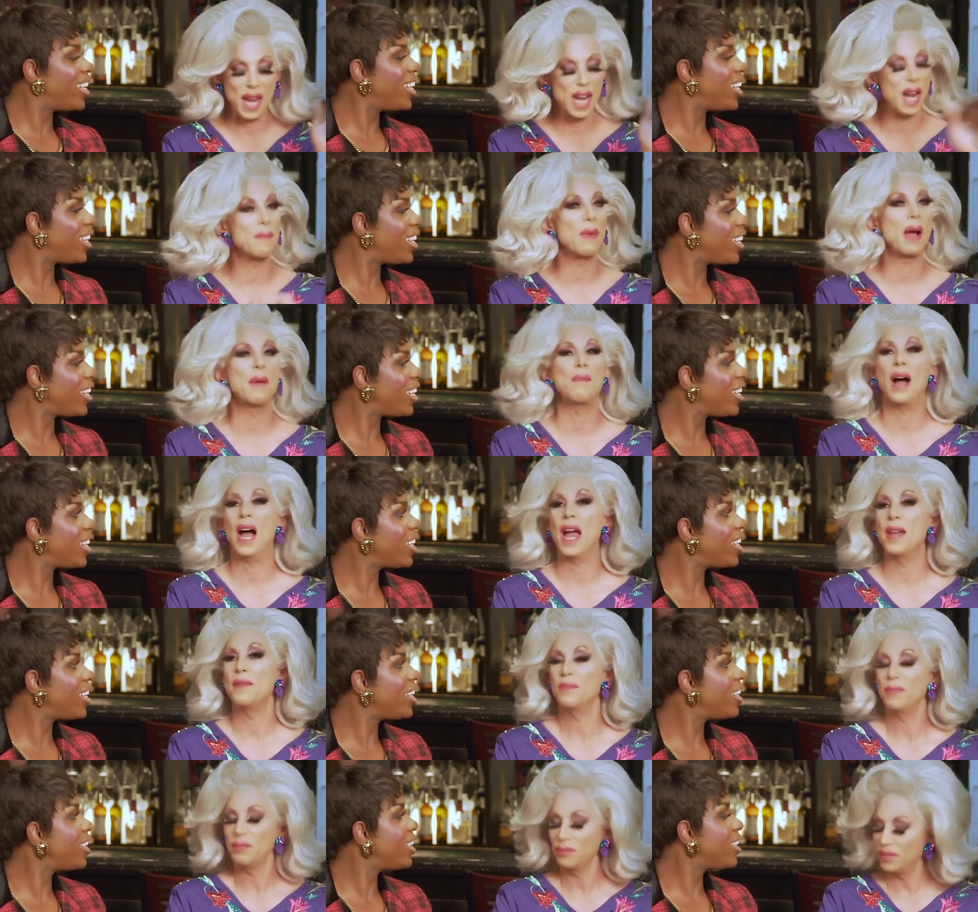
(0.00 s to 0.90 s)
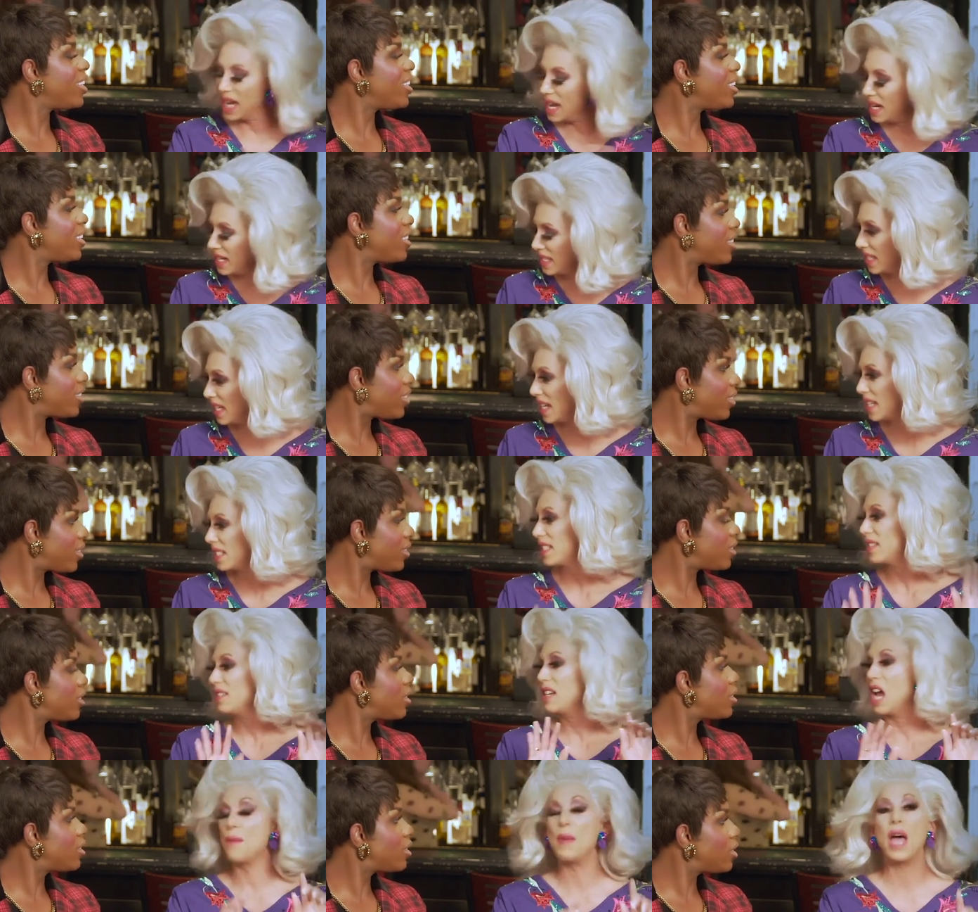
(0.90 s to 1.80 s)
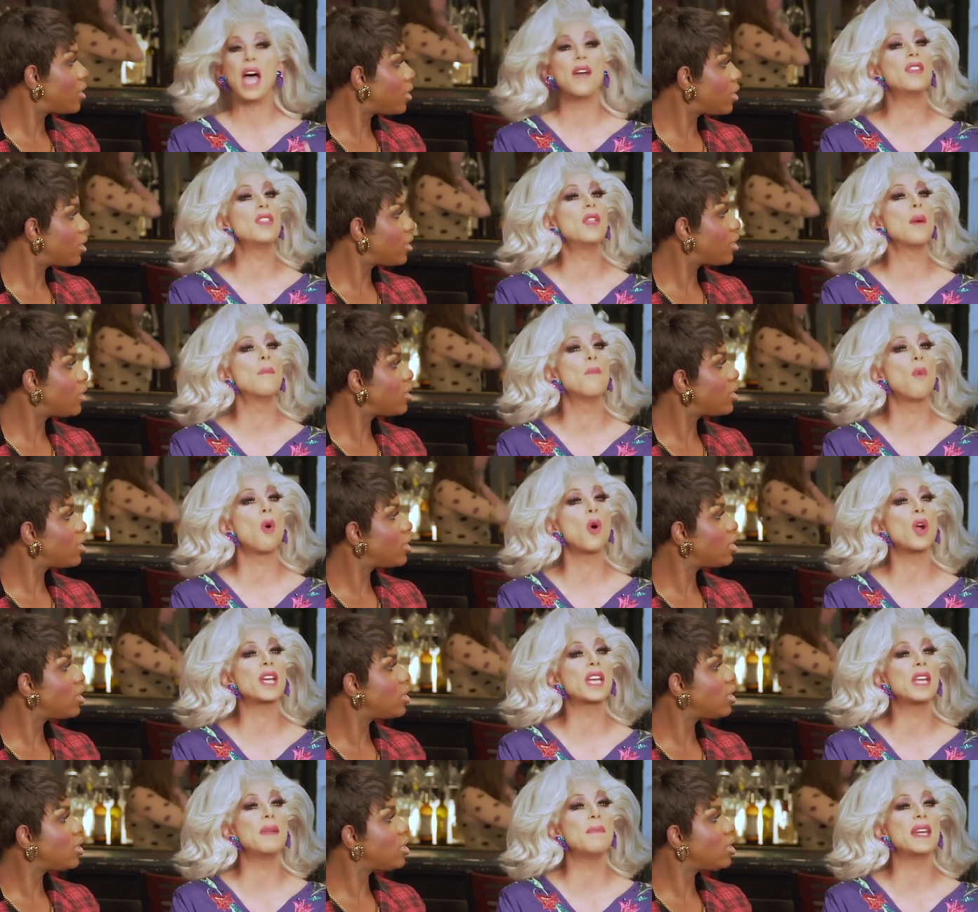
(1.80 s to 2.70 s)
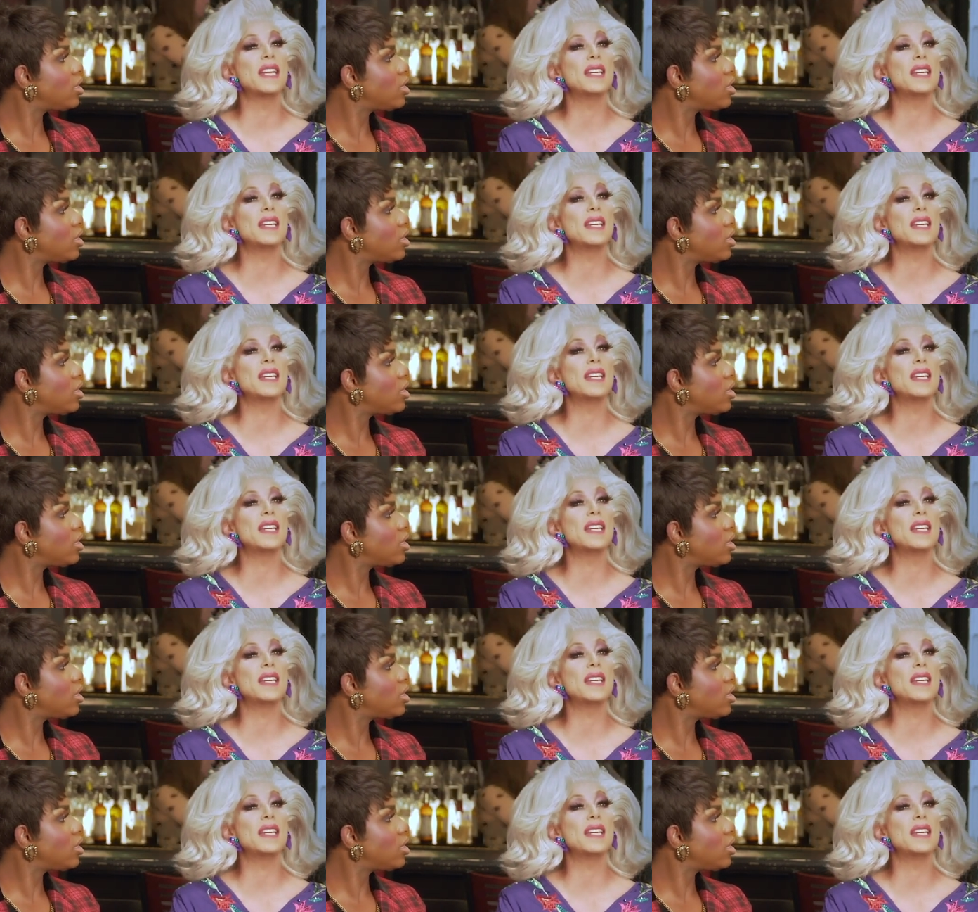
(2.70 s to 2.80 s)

Speaker 1: made up my mind. That is it. I'm having the Morgan